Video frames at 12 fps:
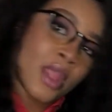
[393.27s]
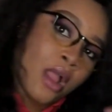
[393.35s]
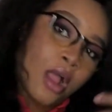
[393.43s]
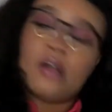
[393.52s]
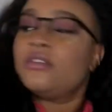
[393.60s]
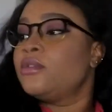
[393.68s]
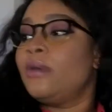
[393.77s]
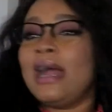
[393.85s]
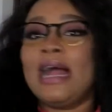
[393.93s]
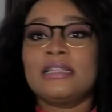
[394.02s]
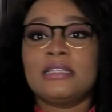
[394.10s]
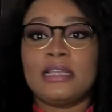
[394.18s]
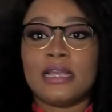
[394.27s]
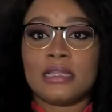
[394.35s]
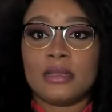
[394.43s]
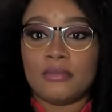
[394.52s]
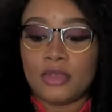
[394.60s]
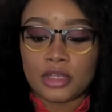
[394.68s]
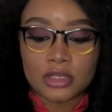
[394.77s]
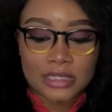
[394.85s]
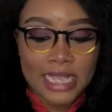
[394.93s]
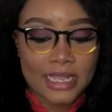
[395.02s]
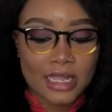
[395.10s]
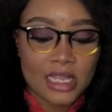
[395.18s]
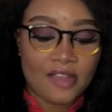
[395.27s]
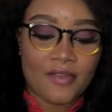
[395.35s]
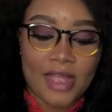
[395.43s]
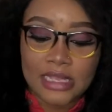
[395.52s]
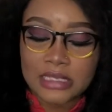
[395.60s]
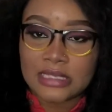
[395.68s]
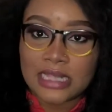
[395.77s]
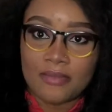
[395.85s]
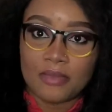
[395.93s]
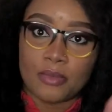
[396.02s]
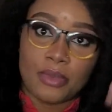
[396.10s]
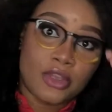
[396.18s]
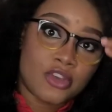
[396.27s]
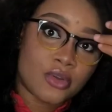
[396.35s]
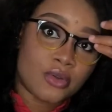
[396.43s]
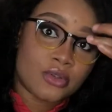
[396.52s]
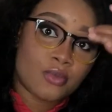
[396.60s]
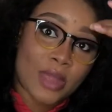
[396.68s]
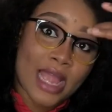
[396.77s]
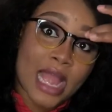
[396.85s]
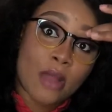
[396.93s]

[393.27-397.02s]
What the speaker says: Also, I had to get them because I can't, if I snap the pictures, where